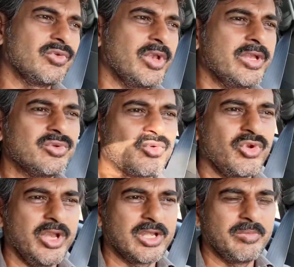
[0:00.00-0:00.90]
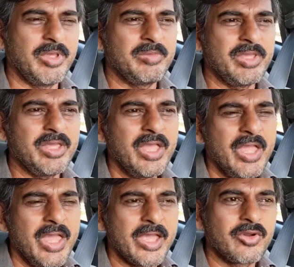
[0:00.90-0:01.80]
You need to create maybe
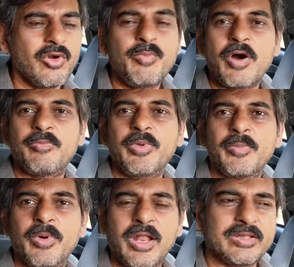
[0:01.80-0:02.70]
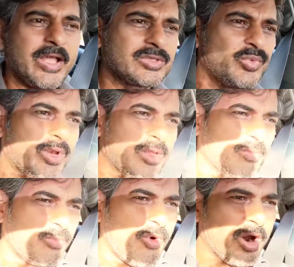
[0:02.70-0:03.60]
a group of people, and that's very
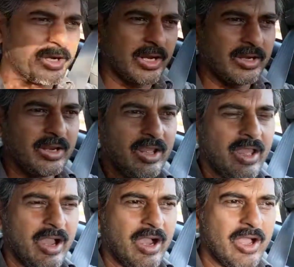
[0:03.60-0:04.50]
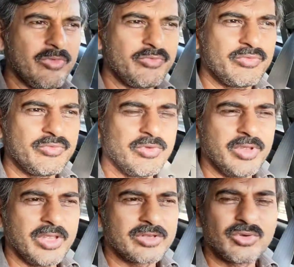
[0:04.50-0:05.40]
important.
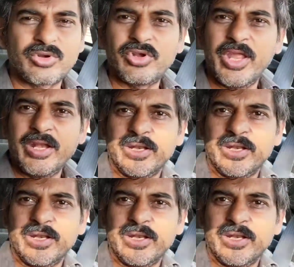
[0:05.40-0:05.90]
To create